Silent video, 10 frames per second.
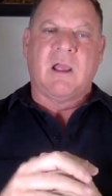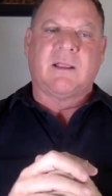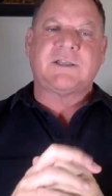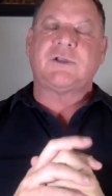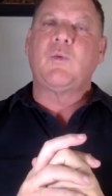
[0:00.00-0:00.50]

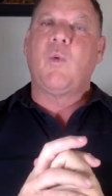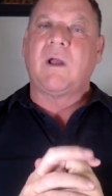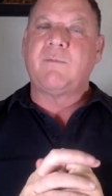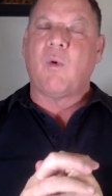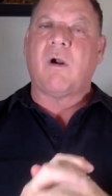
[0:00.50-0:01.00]
Let's do
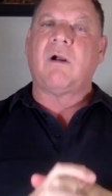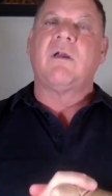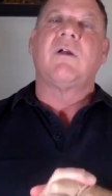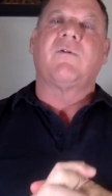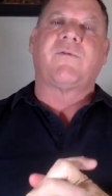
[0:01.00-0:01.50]
one more
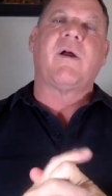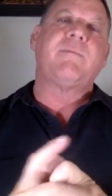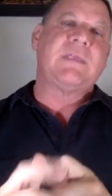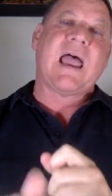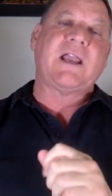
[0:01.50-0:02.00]

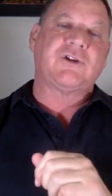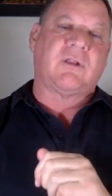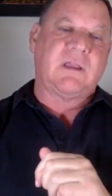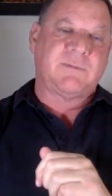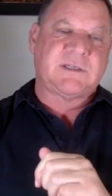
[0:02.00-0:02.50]
from
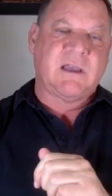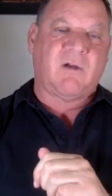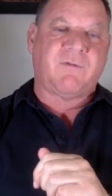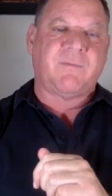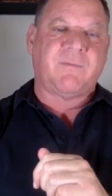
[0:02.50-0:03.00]
Nigel
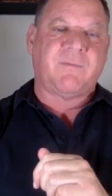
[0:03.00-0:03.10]
himself